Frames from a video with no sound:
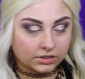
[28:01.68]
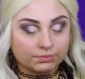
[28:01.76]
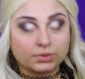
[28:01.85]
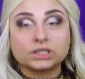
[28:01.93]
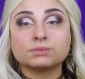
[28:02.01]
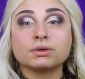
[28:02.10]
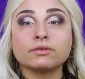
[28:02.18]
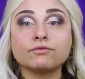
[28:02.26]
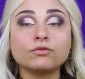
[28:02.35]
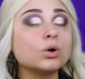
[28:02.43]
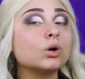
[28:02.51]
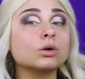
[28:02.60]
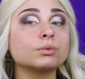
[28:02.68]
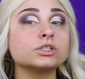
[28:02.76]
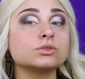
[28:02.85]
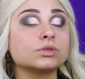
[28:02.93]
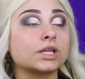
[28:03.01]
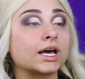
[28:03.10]
But before we
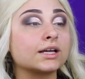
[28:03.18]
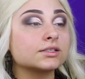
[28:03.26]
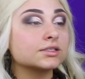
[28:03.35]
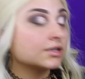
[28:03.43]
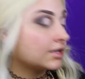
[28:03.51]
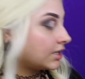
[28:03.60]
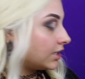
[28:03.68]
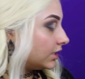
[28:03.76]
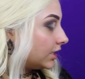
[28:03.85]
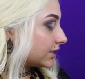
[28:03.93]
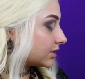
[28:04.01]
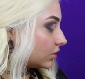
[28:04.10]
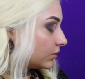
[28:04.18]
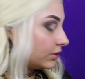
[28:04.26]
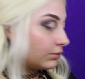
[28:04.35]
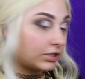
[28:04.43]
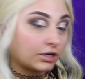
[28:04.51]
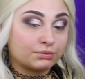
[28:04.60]
do that, let's go
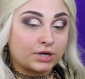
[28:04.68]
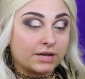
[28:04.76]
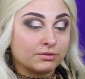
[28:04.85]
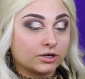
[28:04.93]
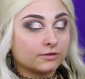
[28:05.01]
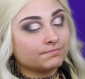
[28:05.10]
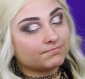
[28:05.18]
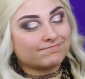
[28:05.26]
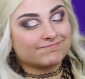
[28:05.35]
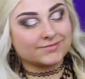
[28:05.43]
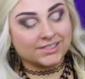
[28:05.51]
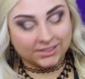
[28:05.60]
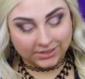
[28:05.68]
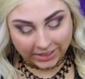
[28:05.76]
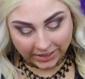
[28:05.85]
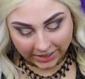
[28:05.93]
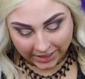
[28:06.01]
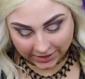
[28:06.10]
in with our primer.
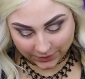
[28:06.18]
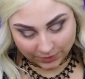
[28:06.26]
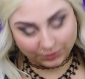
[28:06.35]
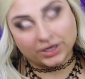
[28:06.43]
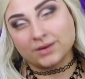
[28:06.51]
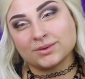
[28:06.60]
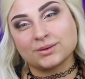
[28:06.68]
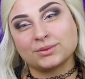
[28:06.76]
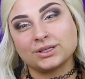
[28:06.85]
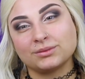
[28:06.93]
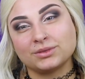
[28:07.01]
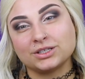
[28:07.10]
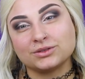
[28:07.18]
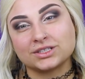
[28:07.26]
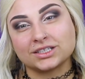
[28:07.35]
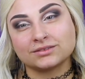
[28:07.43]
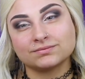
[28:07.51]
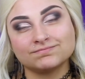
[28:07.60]
Can you guess what primer I'm going to be
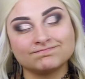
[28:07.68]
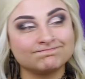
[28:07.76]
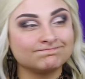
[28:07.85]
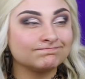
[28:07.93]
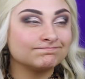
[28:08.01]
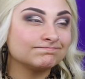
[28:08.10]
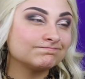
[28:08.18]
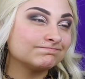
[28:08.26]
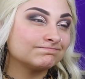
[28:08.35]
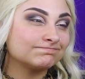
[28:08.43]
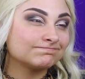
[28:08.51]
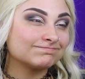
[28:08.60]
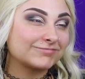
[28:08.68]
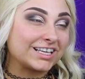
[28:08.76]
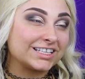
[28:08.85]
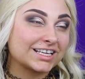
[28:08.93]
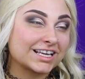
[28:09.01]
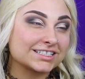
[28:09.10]
using?
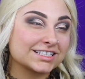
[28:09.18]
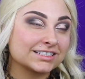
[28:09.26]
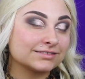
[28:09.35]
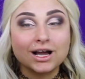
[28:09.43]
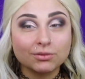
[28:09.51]
Can you guess it?